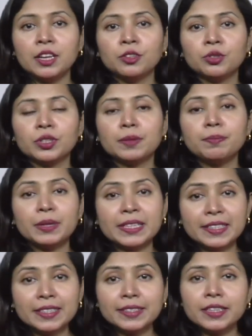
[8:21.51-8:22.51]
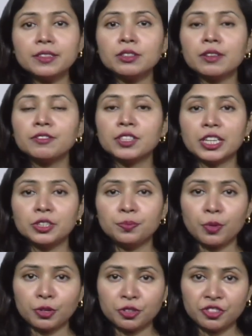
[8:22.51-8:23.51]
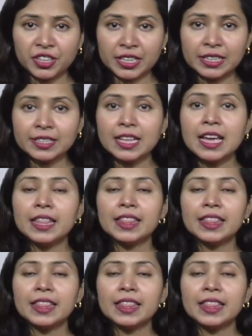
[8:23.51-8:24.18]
So the persistence of such portrayals,